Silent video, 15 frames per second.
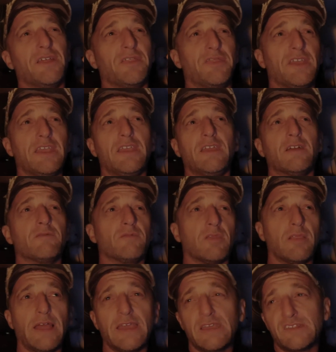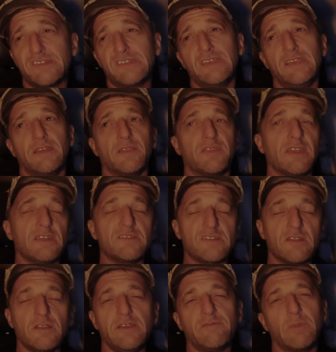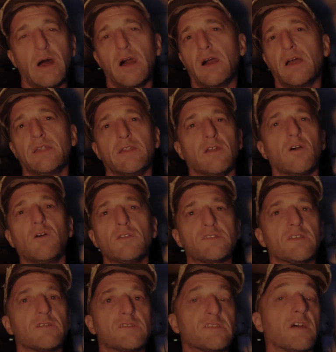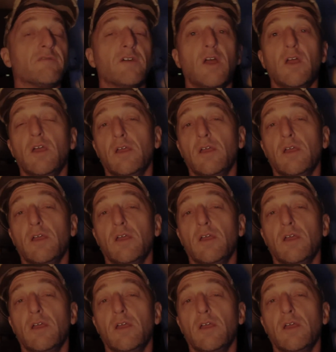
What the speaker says: thinking of legacy and things to leave behind and all this other stuff.